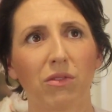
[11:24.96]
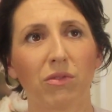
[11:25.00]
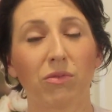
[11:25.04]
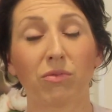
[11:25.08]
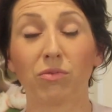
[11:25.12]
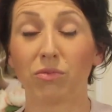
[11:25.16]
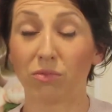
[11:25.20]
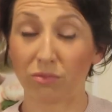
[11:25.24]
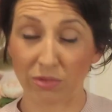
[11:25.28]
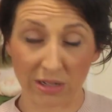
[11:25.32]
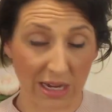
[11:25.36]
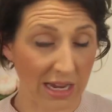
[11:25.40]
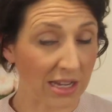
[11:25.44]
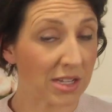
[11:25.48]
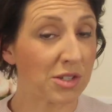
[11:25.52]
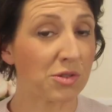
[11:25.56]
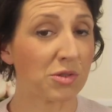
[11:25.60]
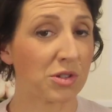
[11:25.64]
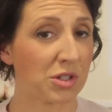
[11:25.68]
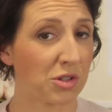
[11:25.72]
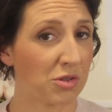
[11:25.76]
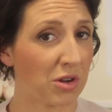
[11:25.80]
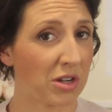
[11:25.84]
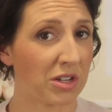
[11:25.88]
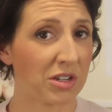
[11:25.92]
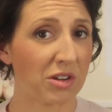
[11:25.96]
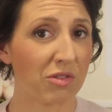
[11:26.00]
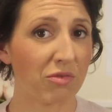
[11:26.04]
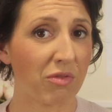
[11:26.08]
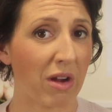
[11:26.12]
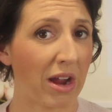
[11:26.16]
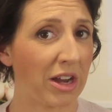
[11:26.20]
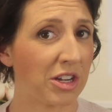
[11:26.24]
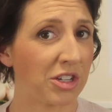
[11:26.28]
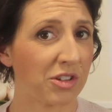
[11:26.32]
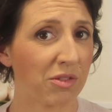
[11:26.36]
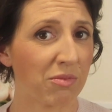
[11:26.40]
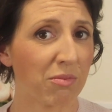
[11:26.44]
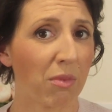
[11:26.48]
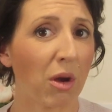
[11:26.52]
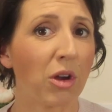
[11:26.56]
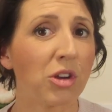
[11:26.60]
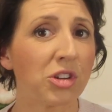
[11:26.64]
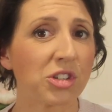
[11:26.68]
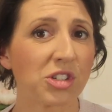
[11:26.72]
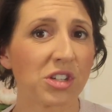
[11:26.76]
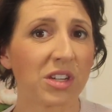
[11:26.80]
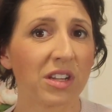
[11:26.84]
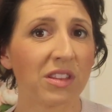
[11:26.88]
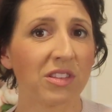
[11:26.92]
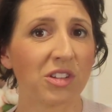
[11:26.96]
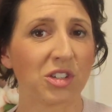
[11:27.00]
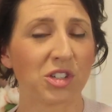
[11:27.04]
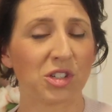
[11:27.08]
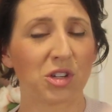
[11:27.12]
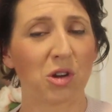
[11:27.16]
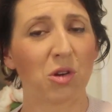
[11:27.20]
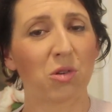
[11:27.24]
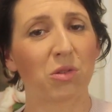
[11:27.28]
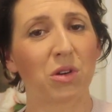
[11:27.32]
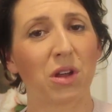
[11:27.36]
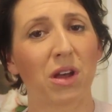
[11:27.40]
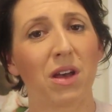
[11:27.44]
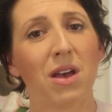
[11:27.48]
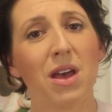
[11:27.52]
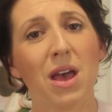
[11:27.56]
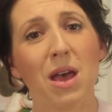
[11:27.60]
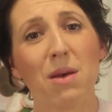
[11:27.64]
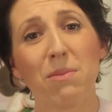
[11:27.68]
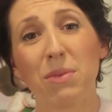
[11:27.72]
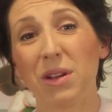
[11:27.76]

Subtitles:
restricted range of motion in the shoulder,